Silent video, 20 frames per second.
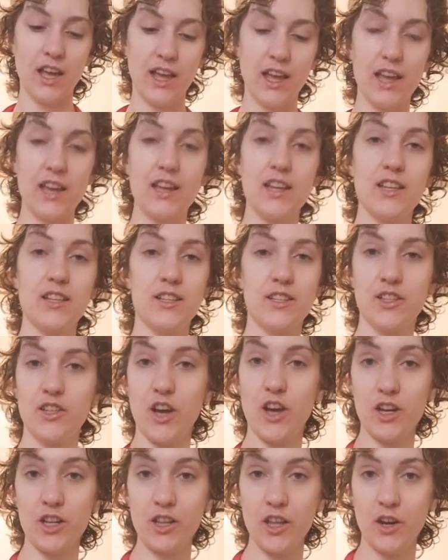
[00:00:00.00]
It is
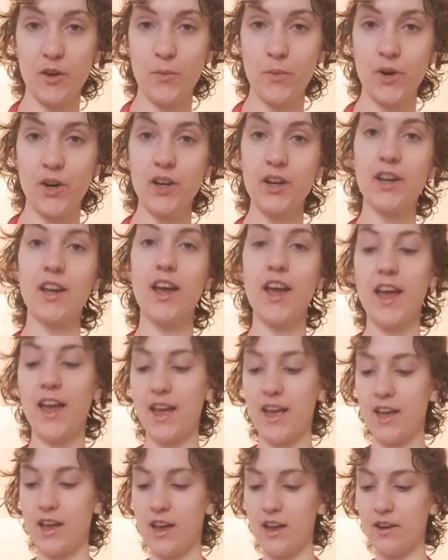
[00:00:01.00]
not a lot of work,
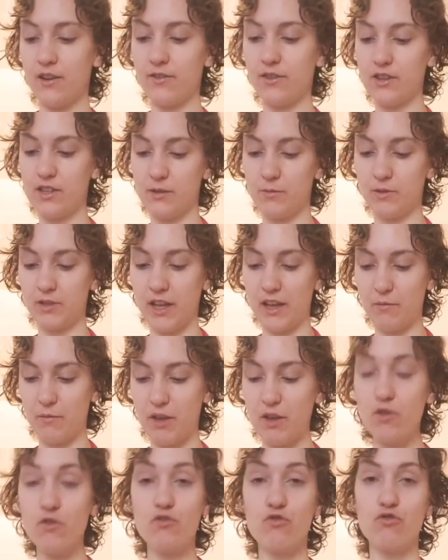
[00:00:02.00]
and for someone like
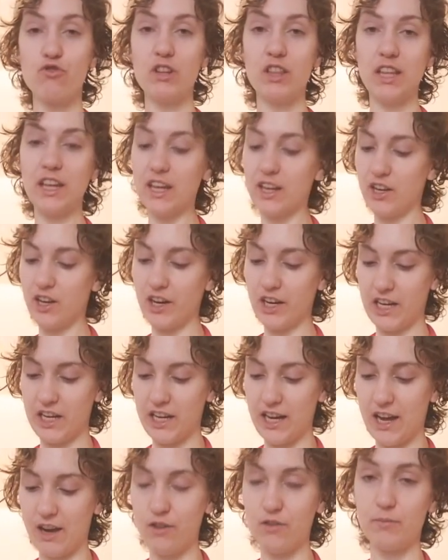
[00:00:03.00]
me who really cannot
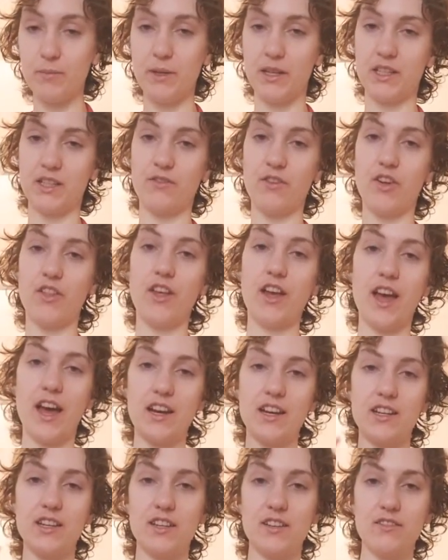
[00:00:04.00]
eat out because of all the
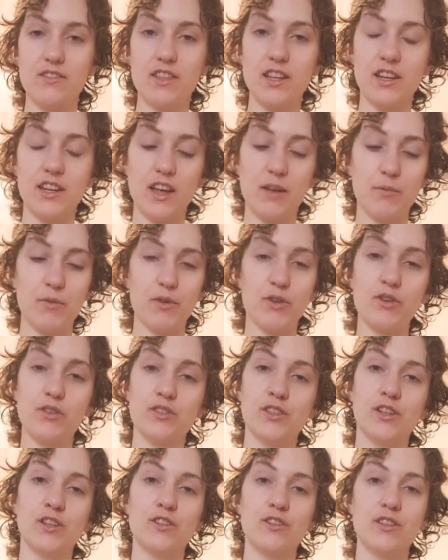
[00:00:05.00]
additives and
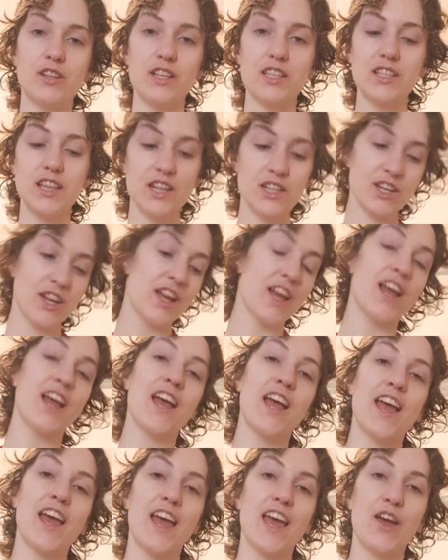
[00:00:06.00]
chemicals and gluten and such,
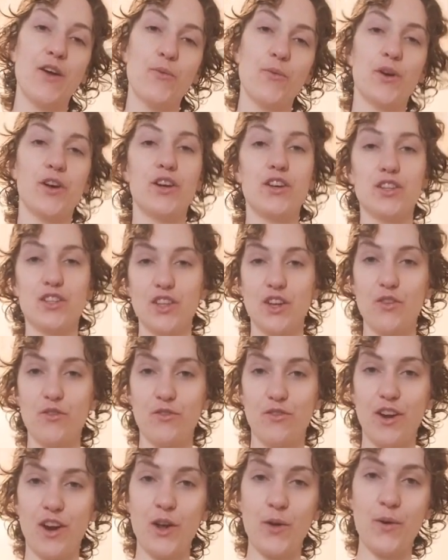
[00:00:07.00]
it works
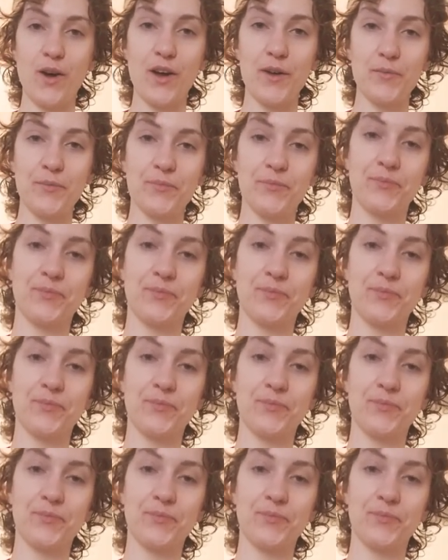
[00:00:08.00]
very well.